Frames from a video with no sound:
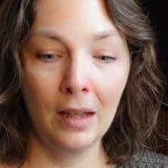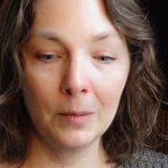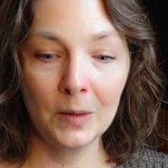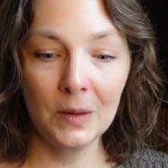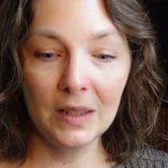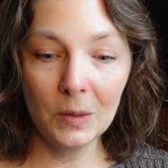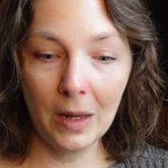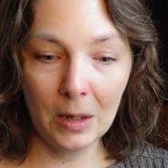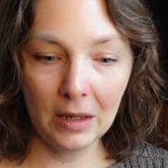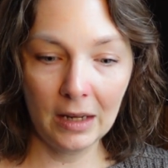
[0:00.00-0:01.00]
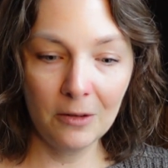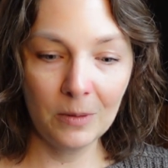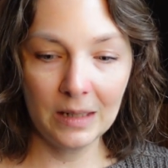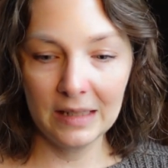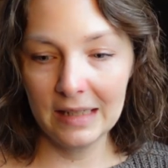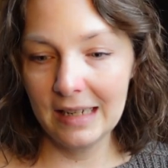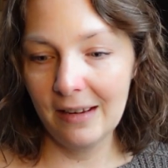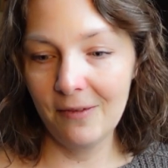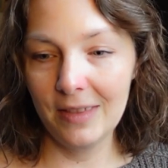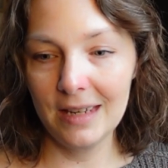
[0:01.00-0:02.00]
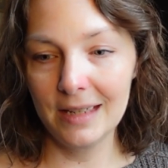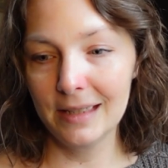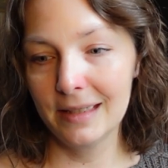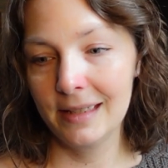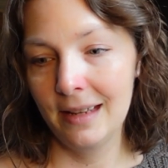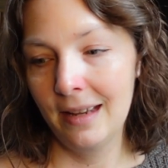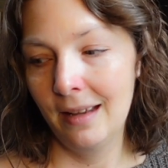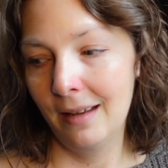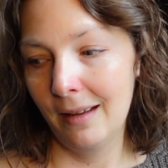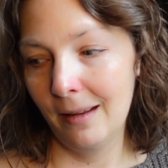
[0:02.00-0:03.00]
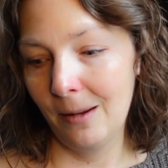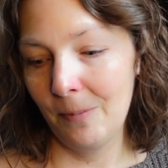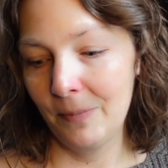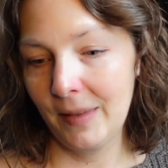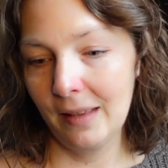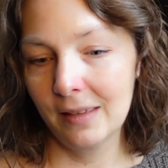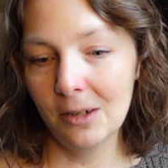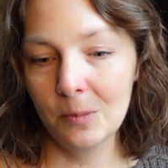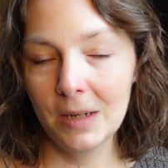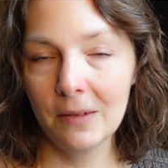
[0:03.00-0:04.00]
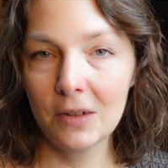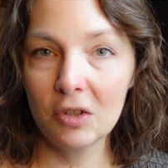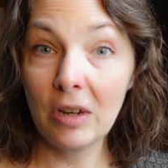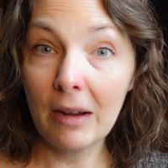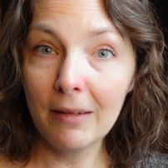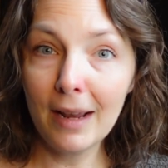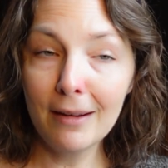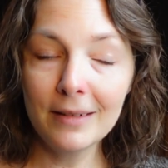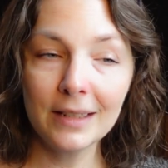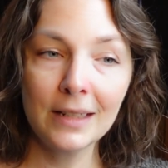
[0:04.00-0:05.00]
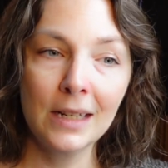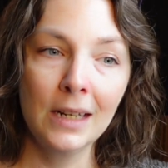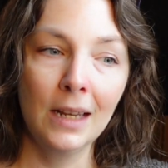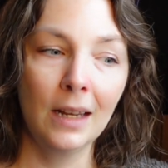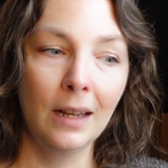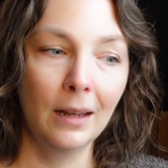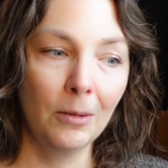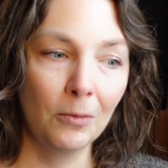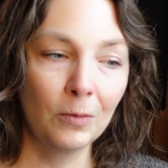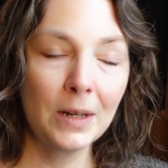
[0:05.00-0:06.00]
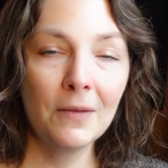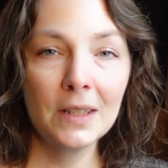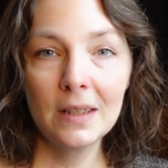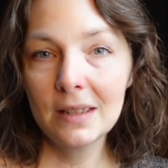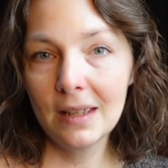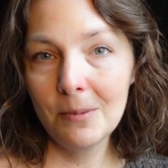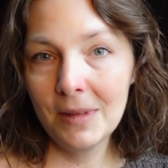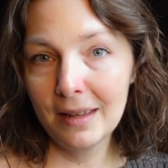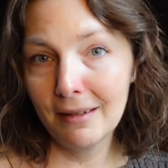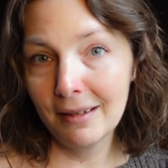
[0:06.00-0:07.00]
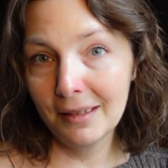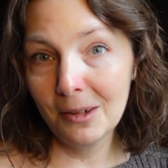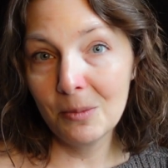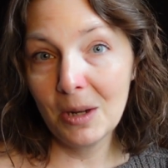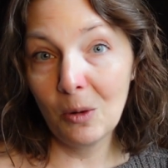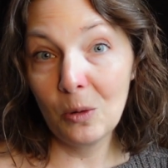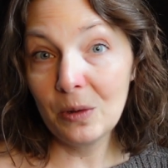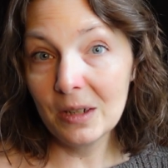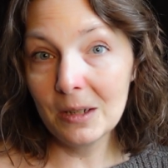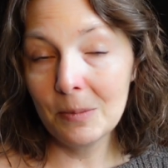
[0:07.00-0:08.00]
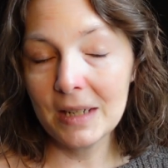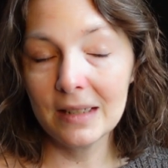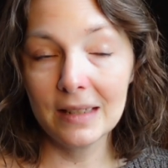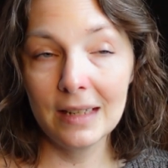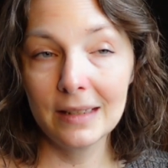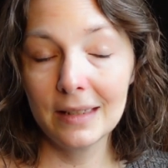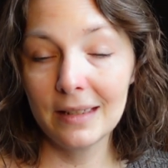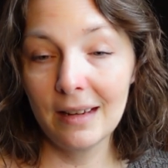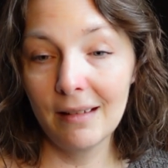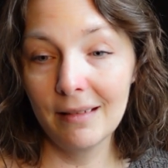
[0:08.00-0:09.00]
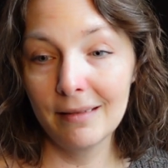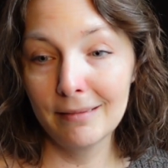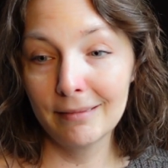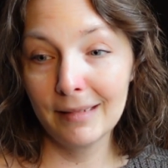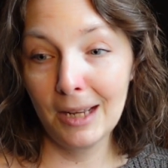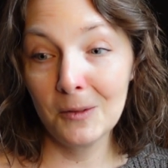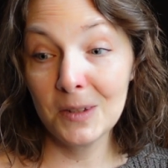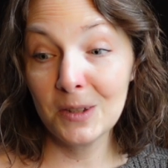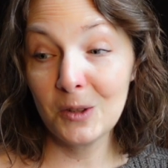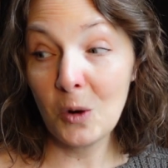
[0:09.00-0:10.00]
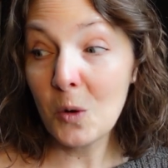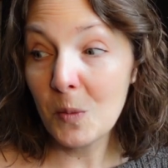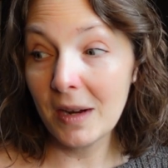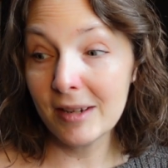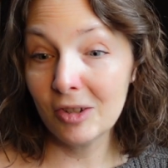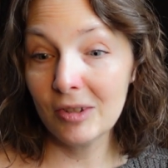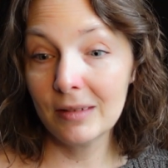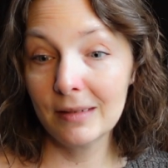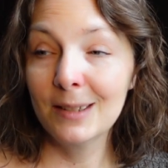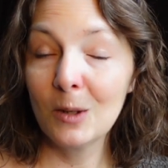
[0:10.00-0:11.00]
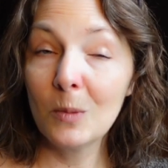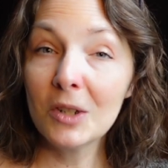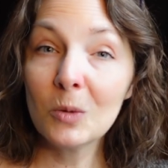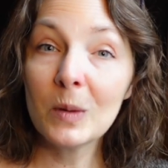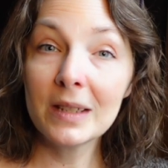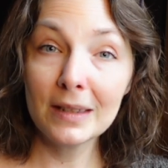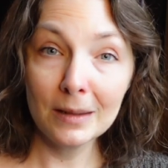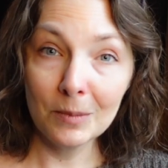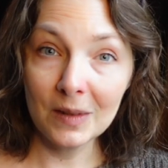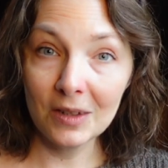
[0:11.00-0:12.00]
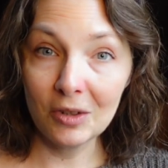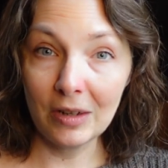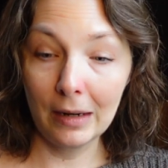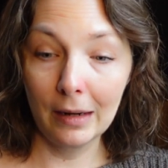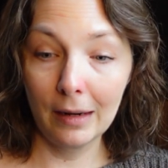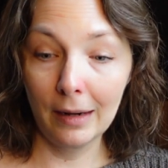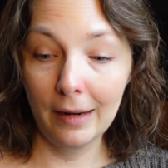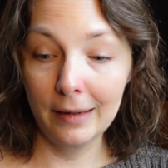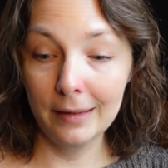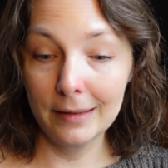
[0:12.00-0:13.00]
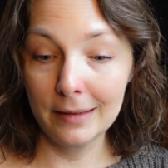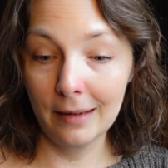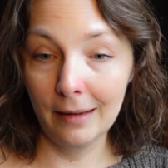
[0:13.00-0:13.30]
So that's why I kind of wanted to give these a little bit of a shout out, revisit some that are a little bit older, because they still have so much wisdom to share, and